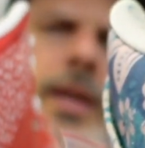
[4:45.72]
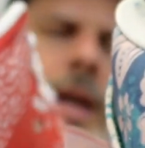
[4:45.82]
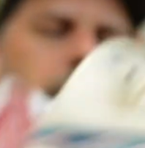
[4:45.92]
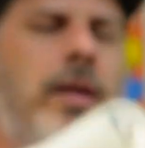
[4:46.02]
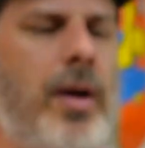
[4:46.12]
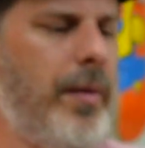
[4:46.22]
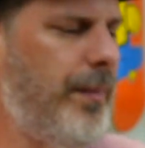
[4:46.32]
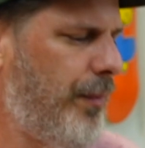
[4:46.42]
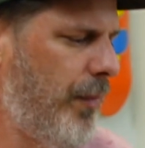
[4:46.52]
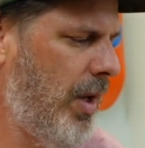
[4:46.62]
Yeah, I don't know.
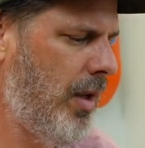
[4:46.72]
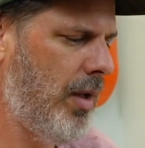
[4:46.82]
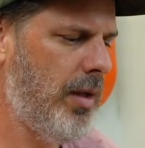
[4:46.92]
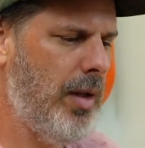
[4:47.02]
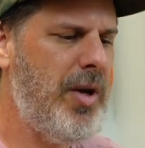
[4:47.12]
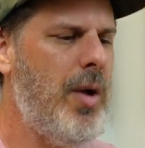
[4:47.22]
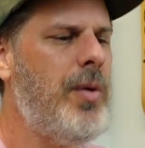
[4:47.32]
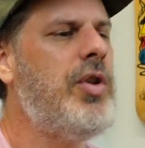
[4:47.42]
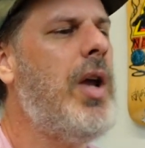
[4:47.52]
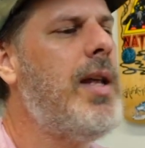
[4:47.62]
Let me know
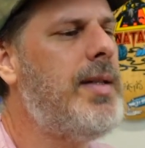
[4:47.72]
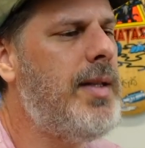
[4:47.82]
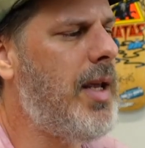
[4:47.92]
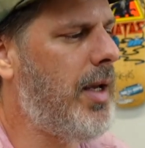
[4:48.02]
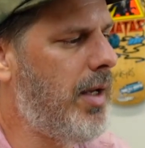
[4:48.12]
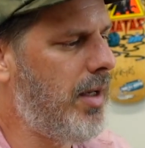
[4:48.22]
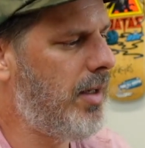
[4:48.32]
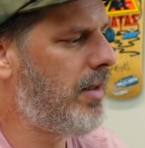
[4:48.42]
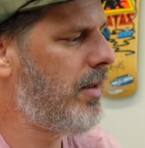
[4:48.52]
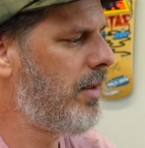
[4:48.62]
what you guys think.
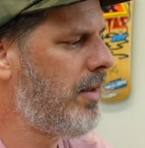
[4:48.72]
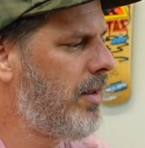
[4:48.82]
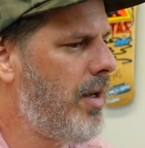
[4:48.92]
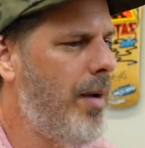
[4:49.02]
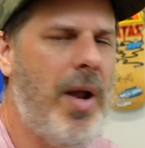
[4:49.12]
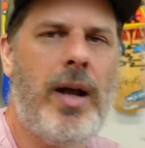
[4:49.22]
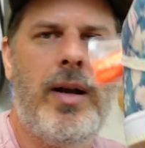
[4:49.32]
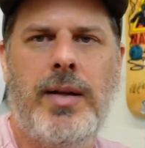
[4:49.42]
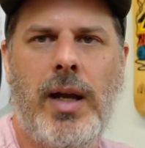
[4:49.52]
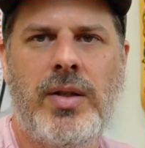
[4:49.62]
I'm not
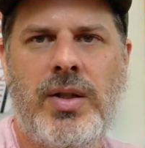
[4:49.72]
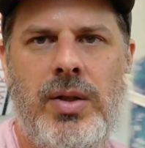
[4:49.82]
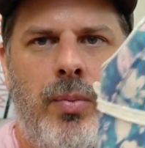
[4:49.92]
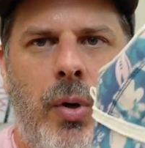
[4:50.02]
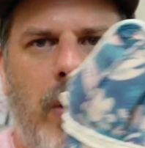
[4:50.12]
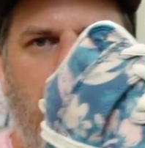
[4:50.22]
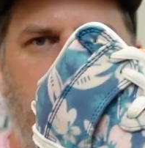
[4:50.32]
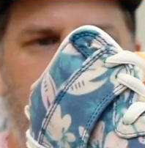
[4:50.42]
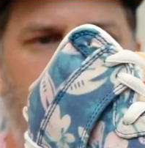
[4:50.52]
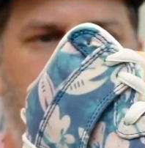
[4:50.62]
gonna take a super
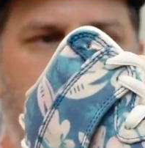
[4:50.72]
close look at